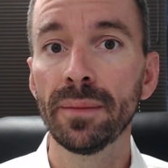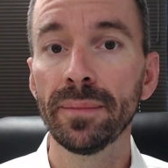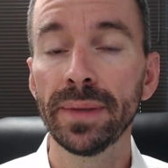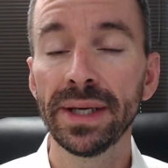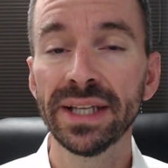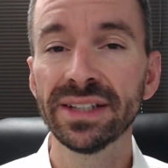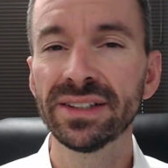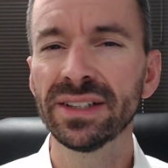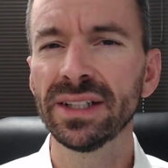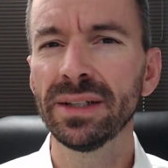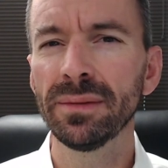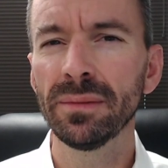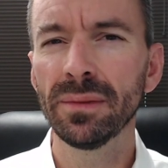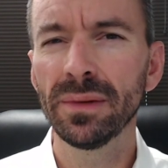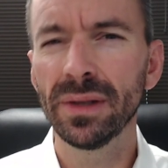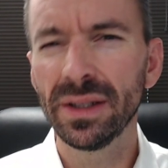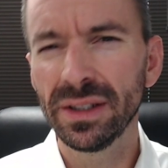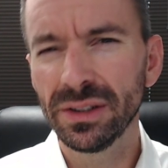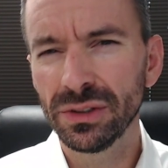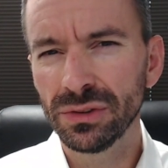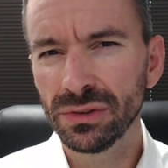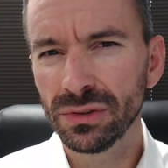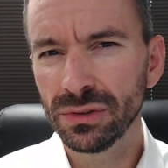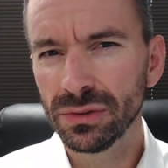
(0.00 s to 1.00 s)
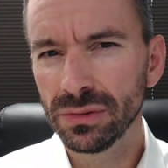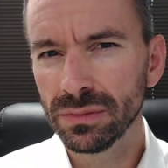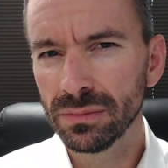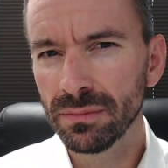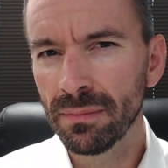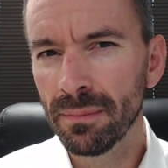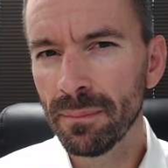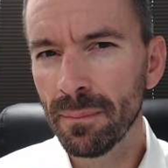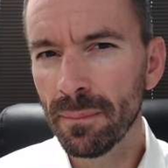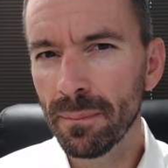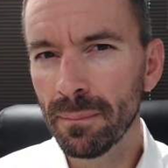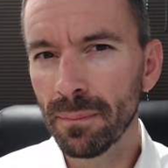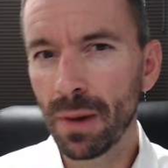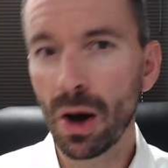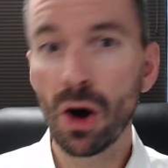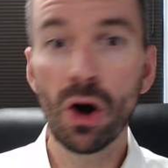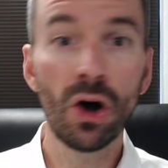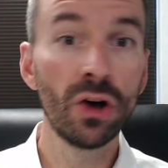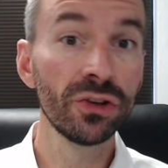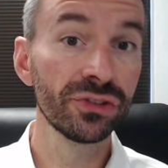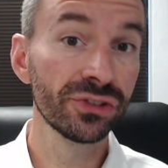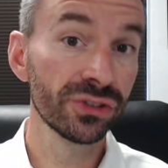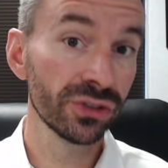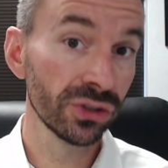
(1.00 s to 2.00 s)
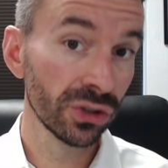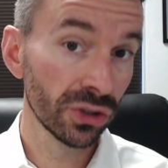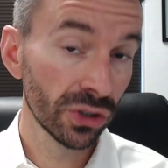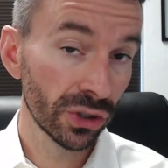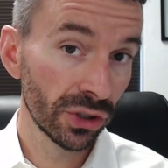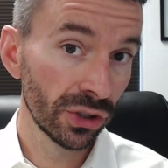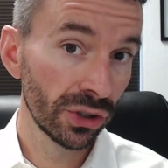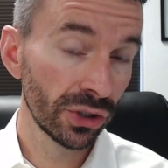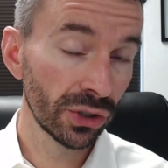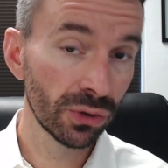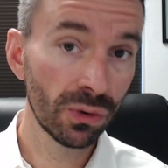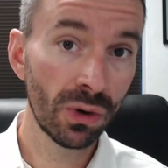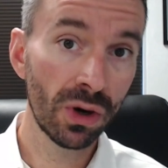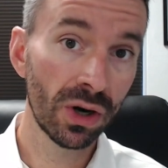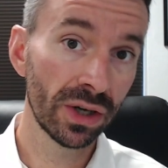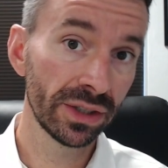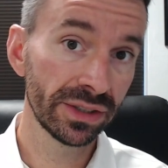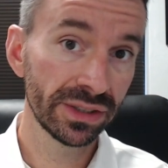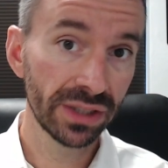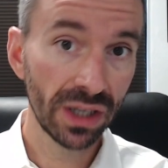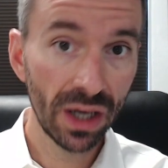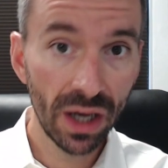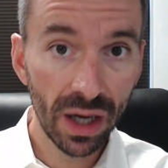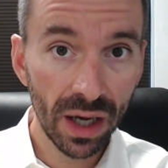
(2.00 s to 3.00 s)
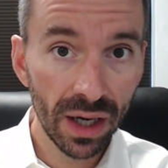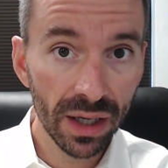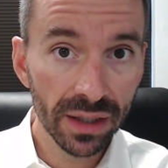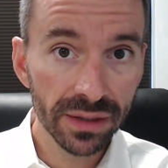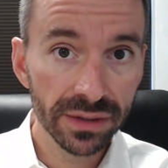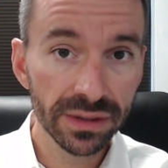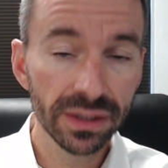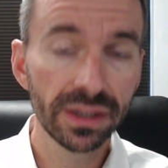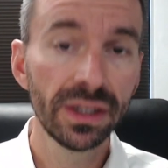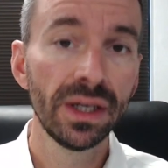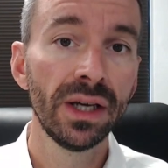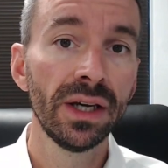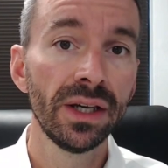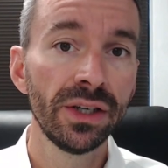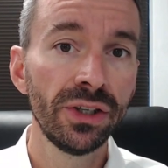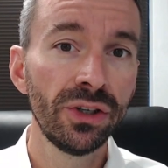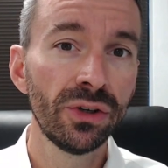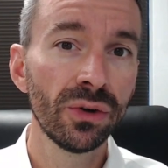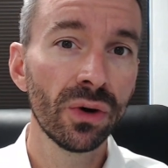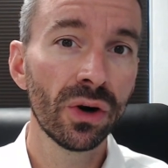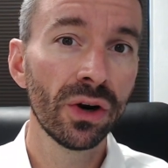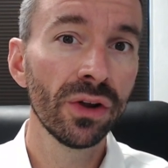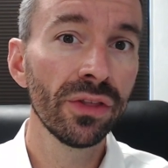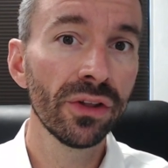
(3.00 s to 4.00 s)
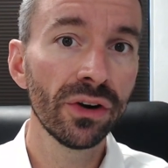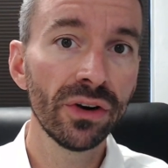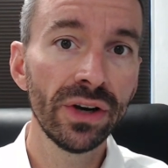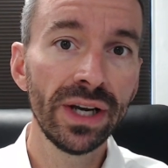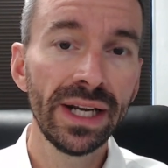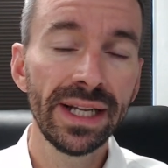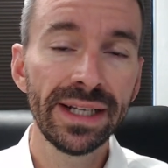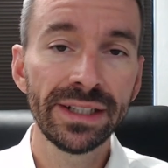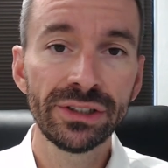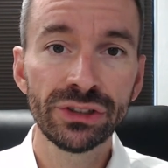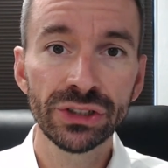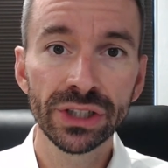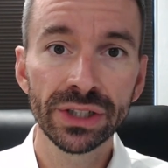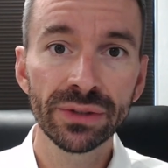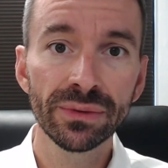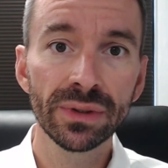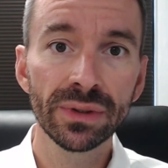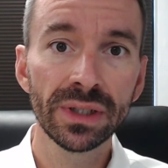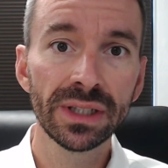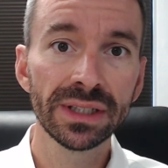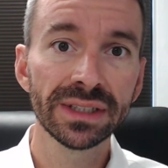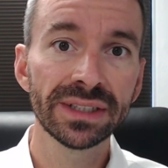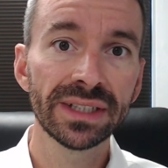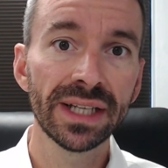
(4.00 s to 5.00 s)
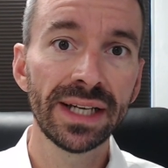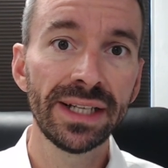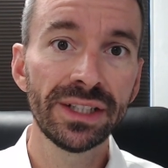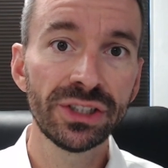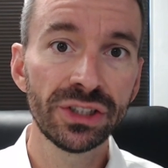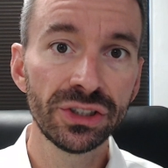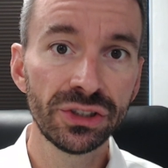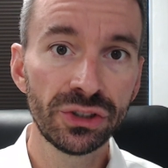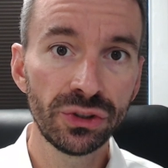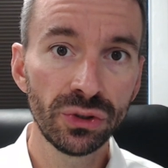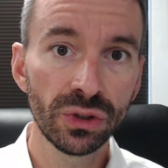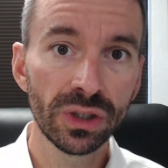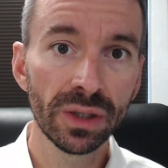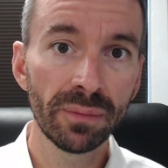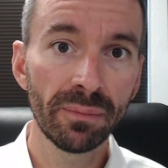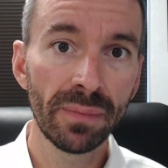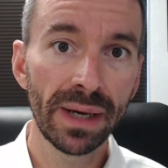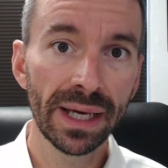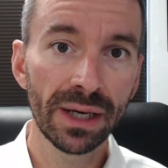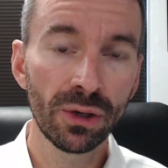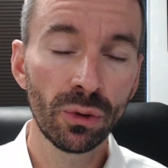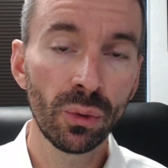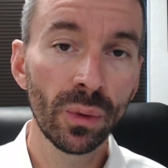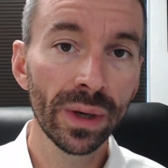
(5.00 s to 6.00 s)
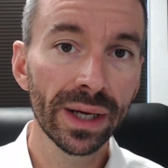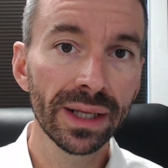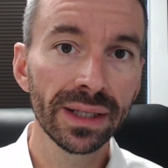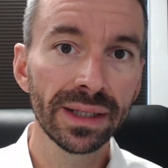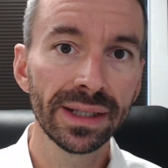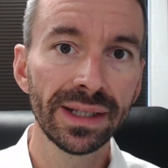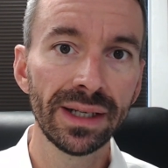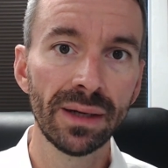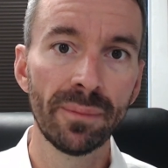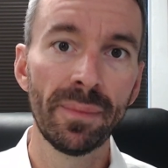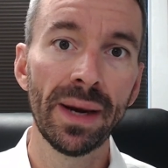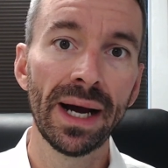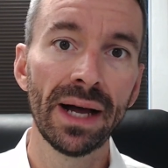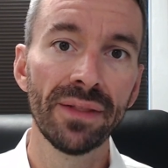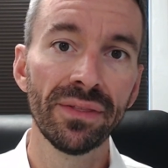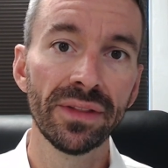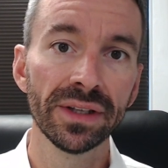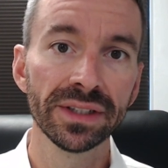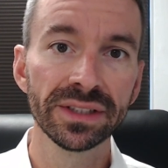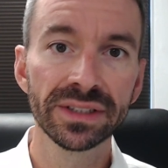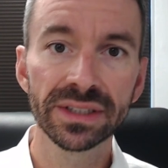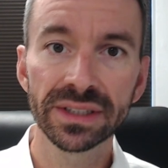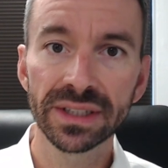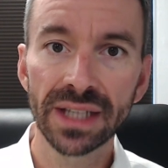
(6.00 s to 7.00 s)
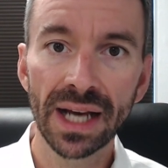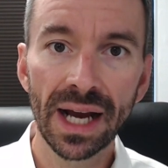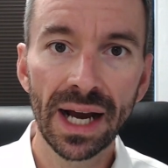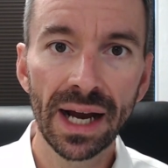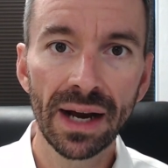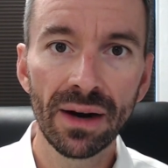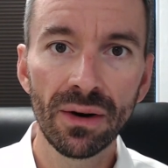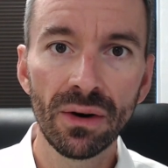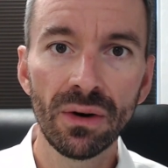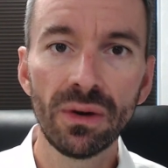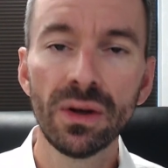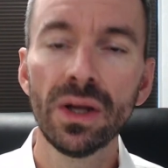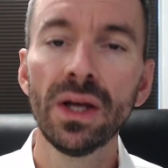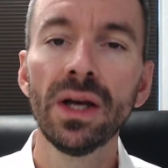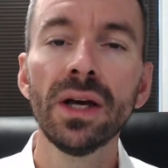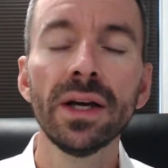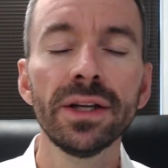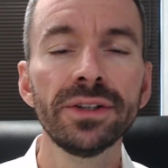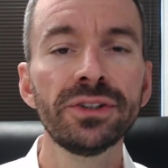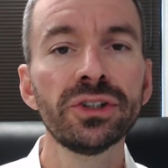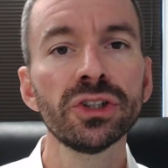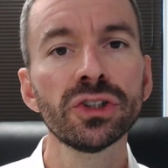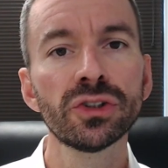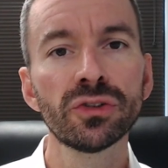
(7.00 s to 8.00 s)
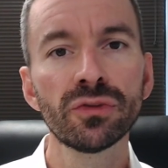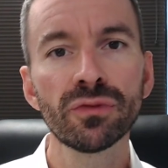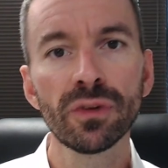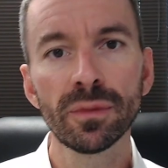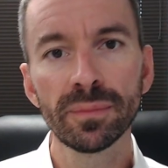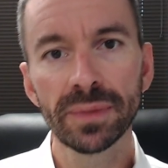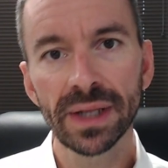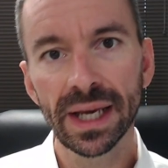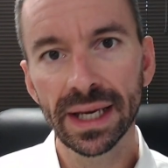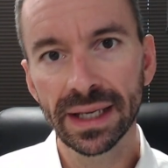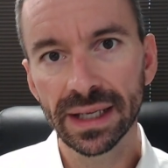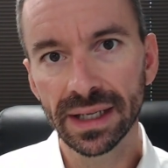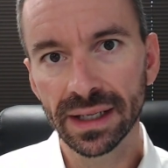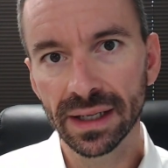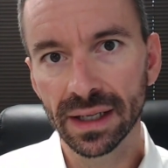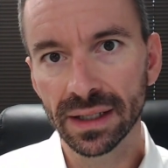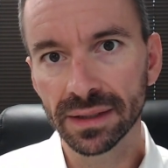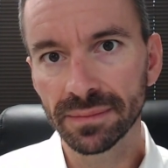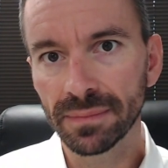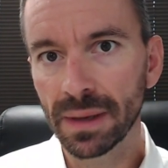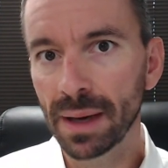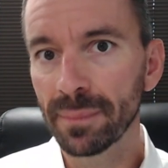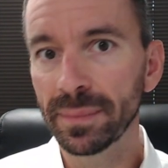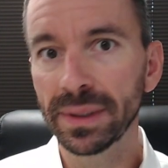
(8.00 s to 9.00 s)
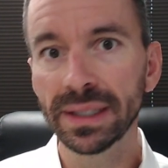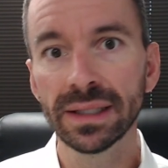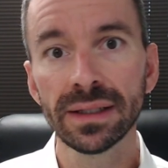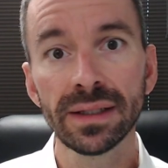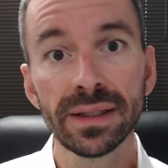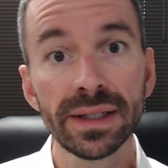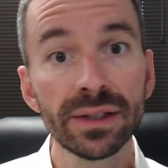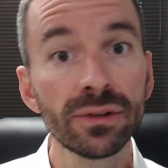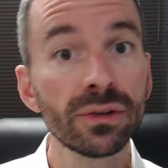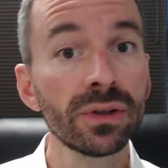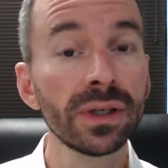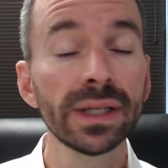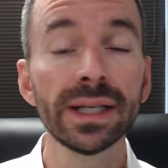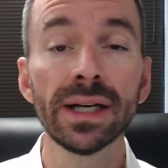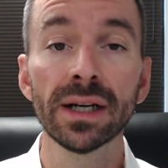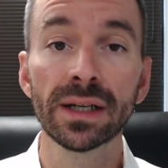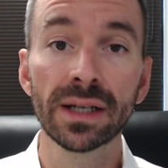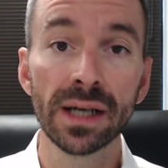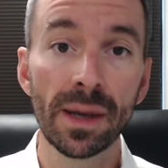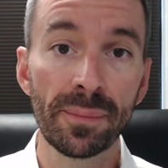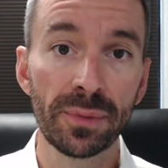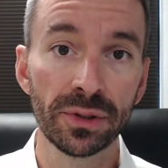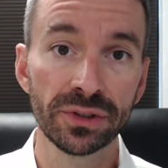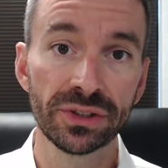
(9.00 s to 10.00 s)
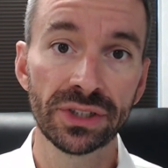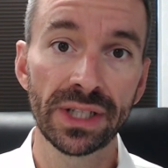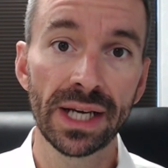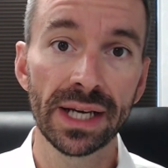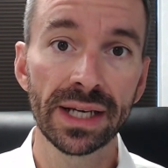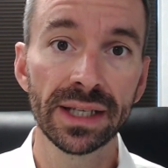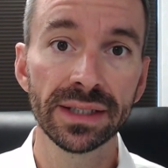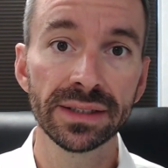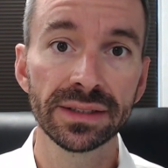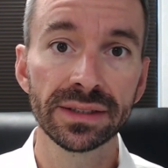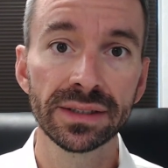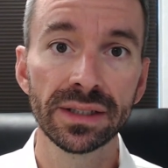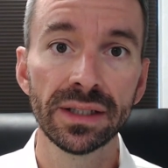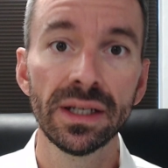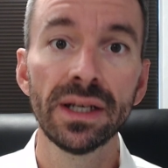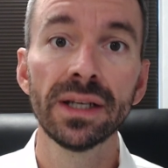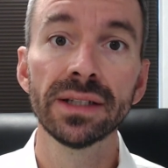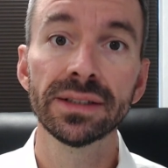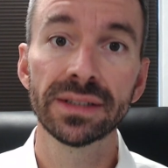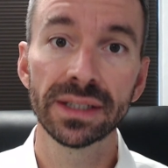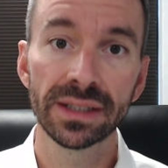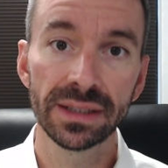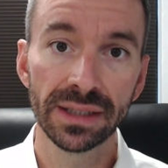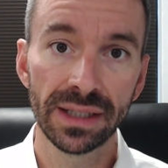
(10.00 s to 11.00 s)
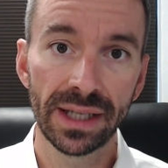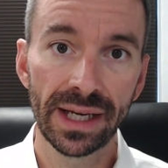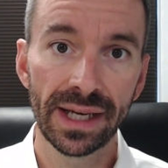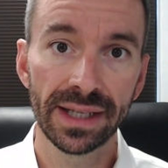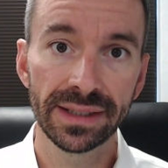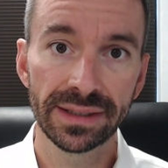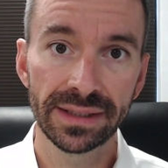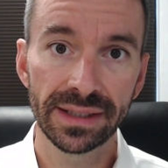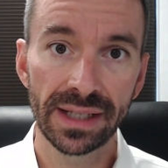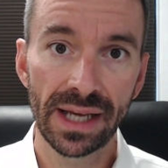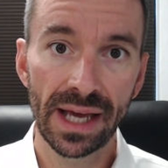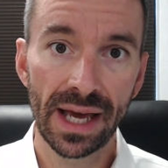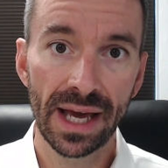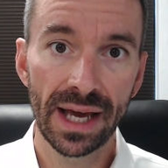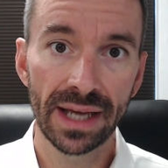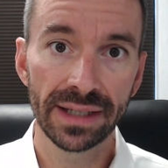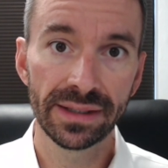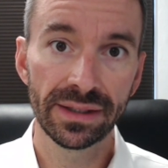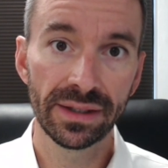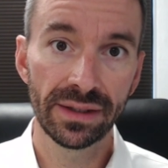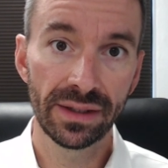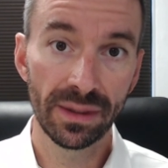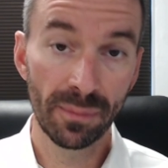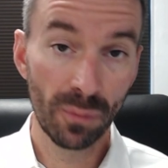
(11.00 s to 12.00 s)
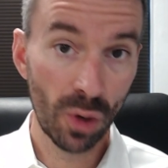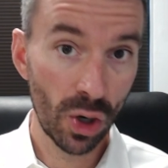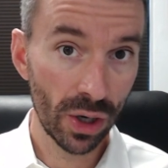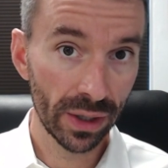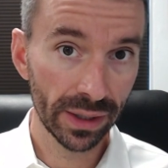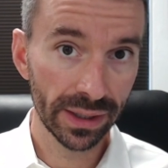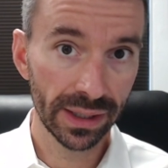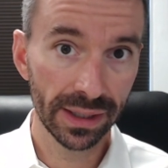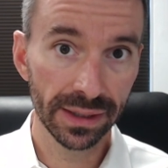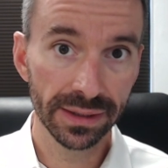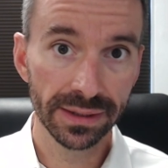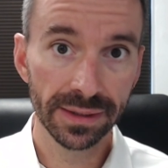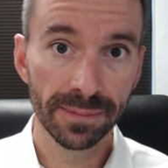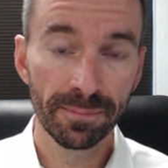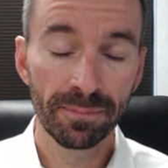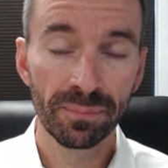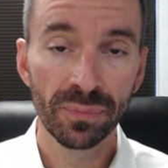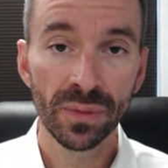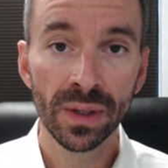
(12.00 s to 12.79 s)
Is it all slurred or are tongued? You know, are there any generalizations you can make quickly about the style just from taking, literally a couple seconds to glance at the markings?